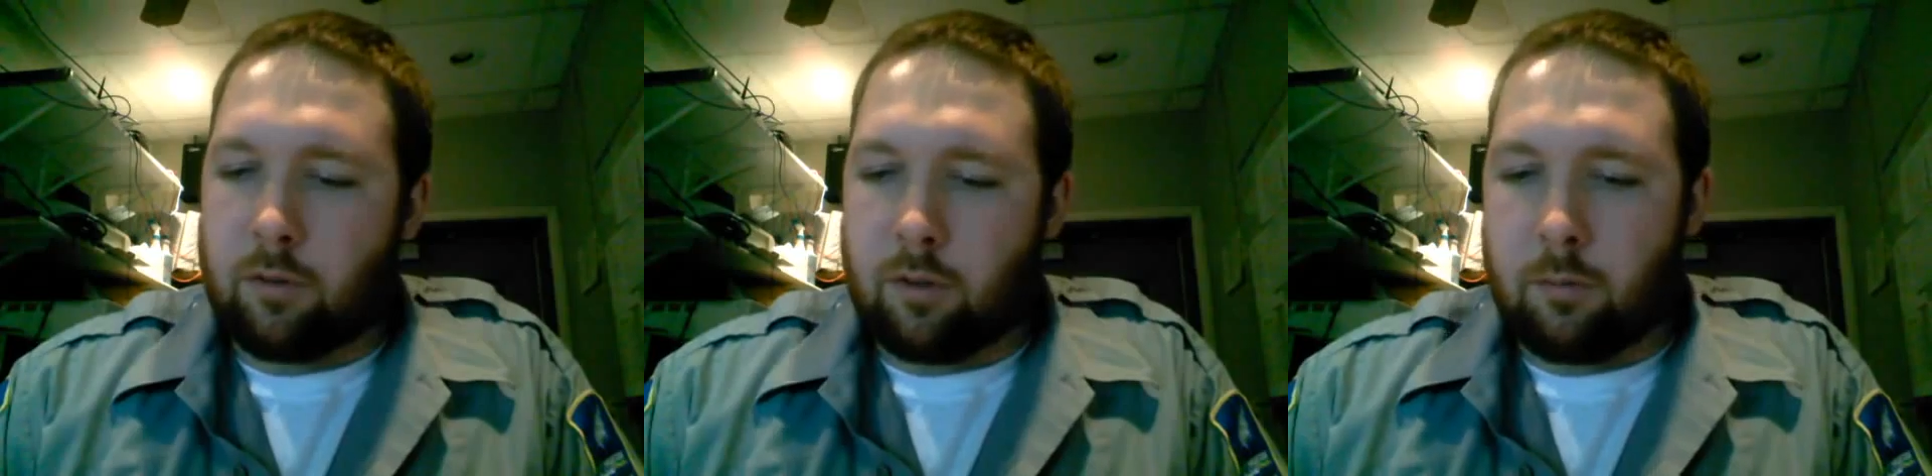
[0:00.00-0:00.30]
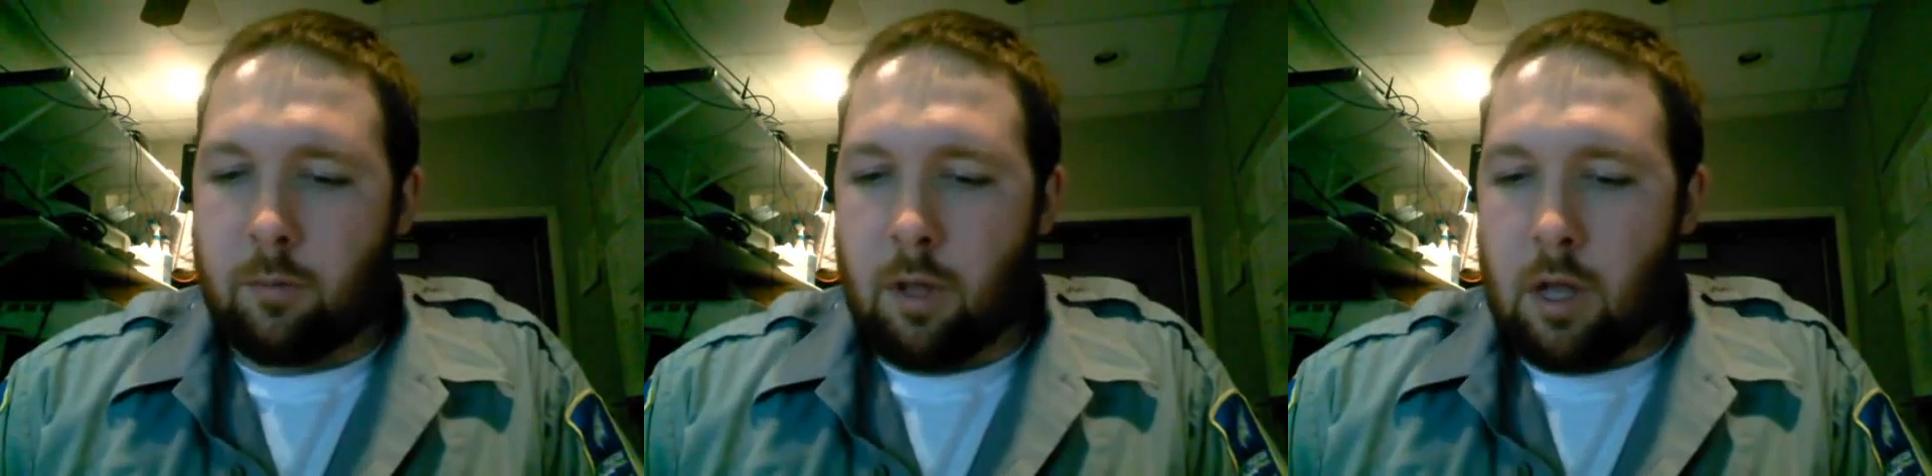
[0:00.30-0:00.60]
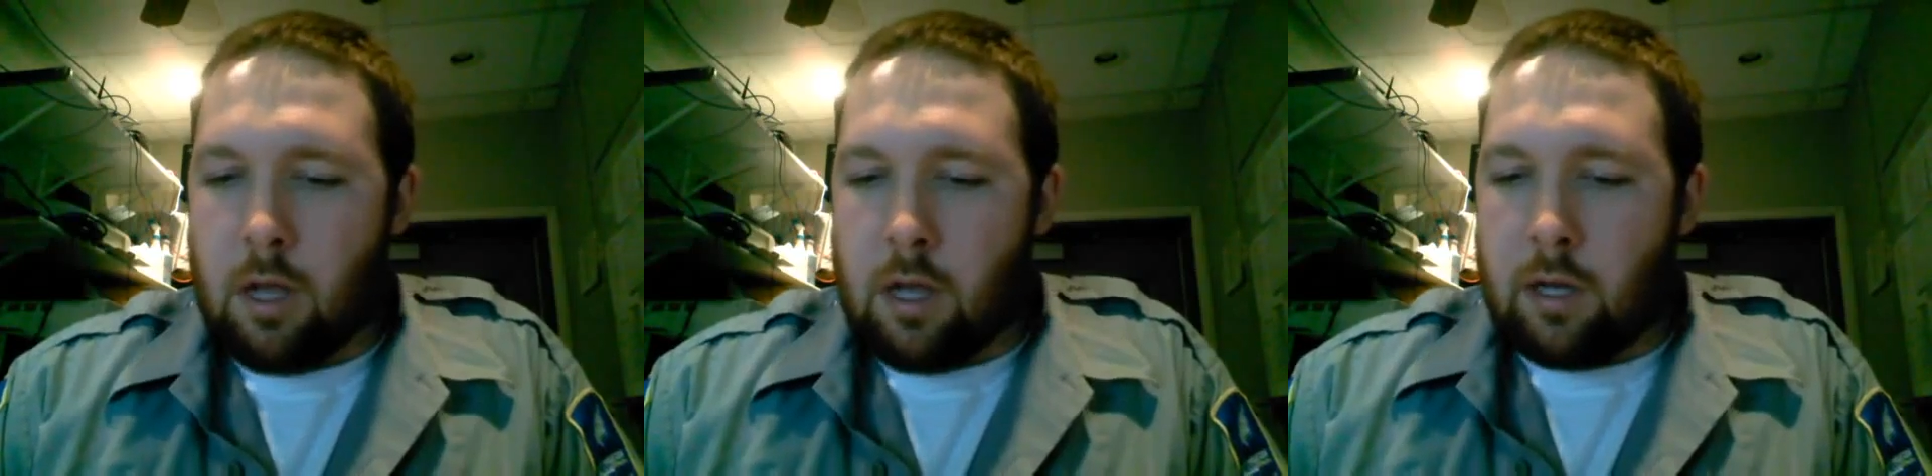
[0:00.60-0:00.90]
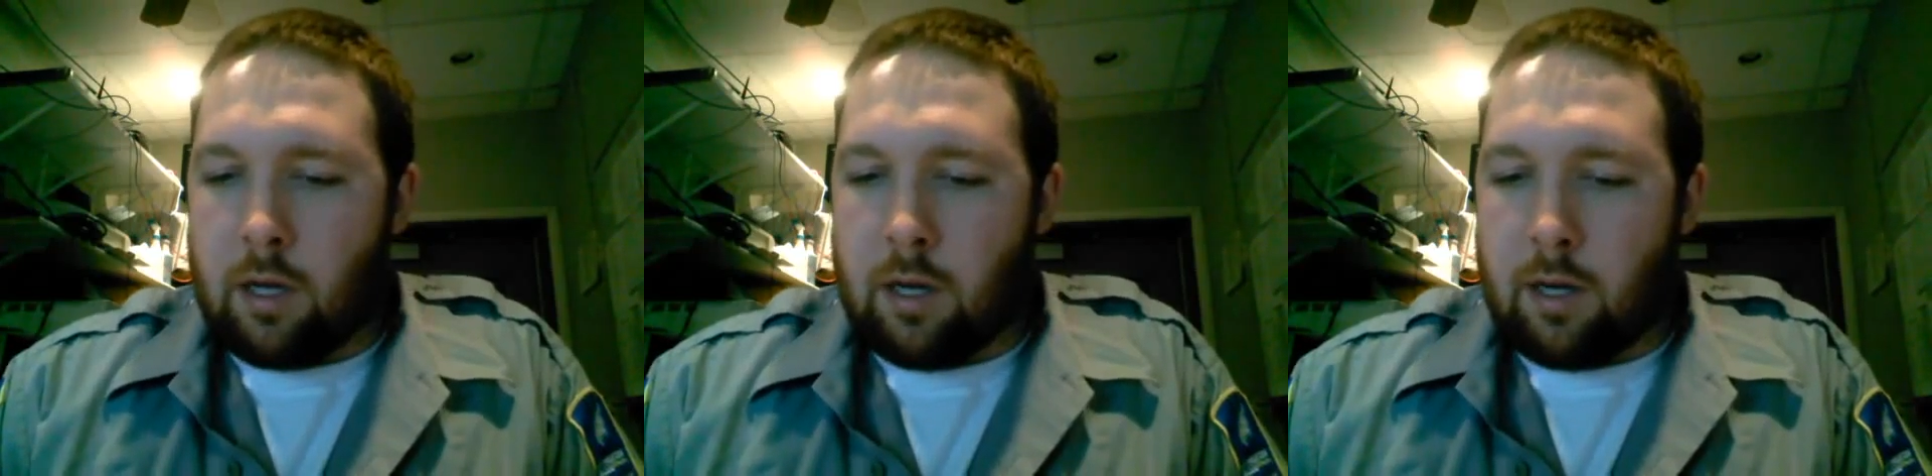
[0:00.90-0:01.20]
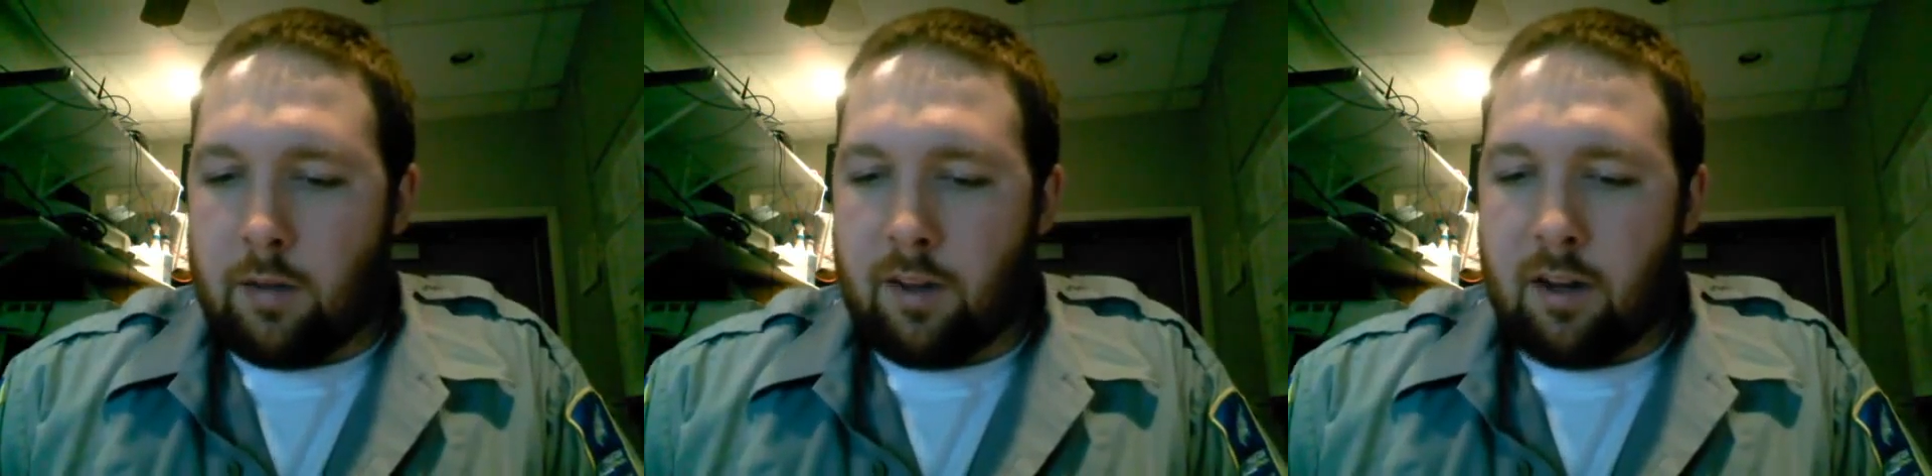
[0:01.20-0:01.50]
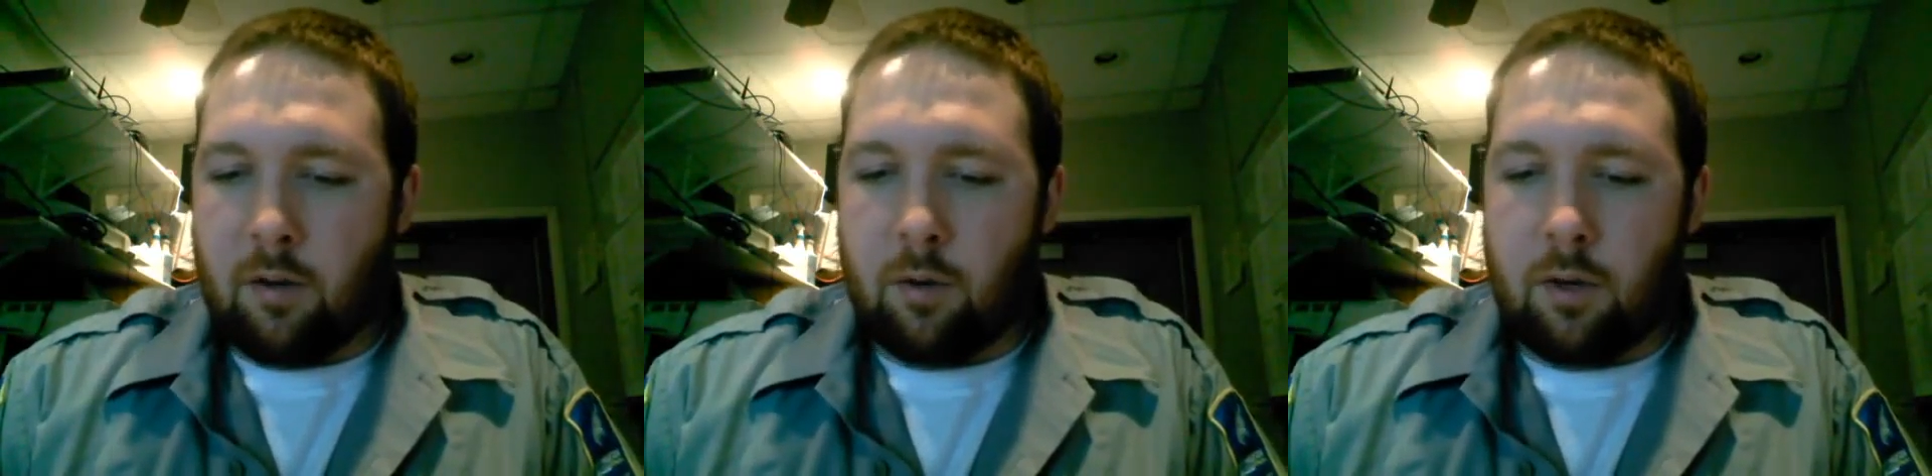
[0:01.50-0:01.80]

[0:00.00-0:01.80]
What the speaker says: So, second